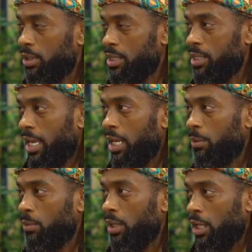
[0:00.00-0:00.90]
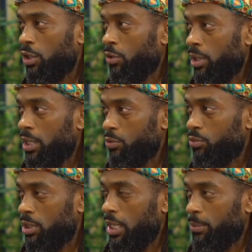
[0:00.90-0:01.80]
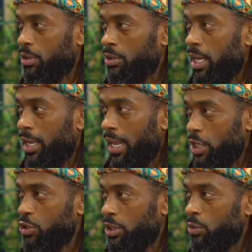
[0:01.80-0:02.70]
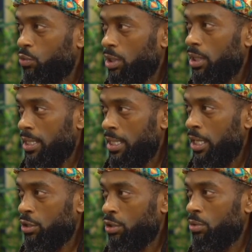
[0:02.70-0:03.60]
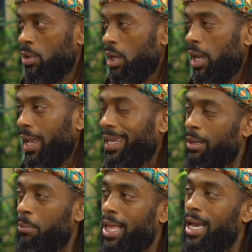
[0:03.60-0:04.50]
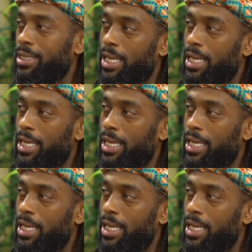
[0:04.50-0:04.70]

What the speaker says: the same endocrine receptor that estrogen would adhere to, and it blocks